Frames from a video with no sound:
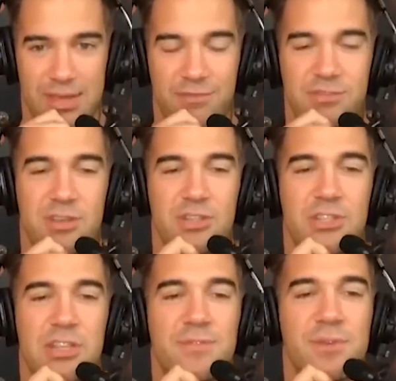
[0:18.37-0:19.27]
have
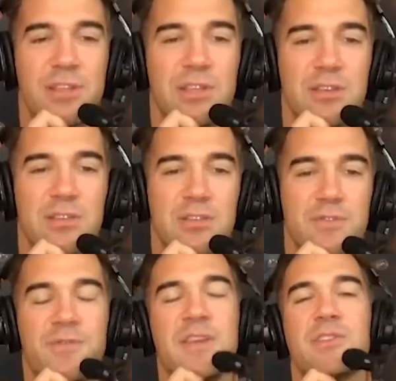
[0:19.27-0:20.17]
such different
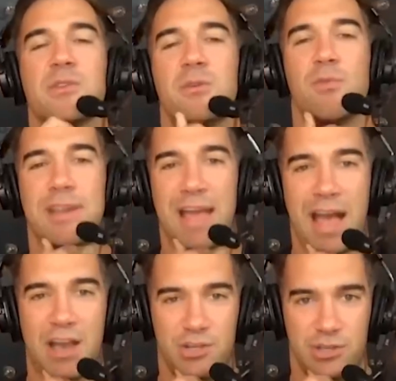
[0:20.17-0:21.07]
physical
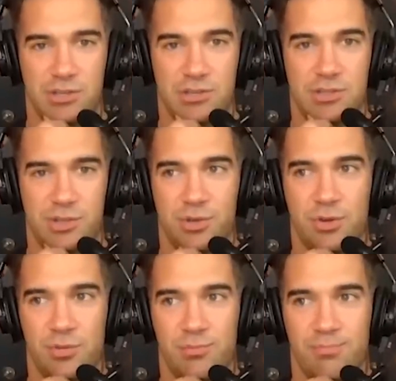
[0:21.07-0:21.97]
reactions
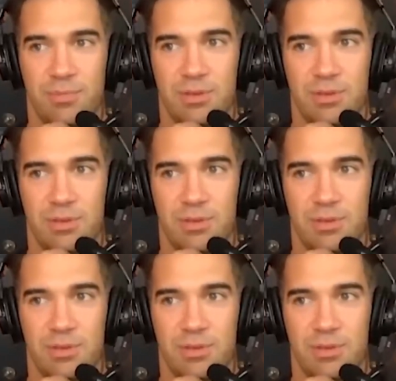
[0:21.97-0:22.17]
to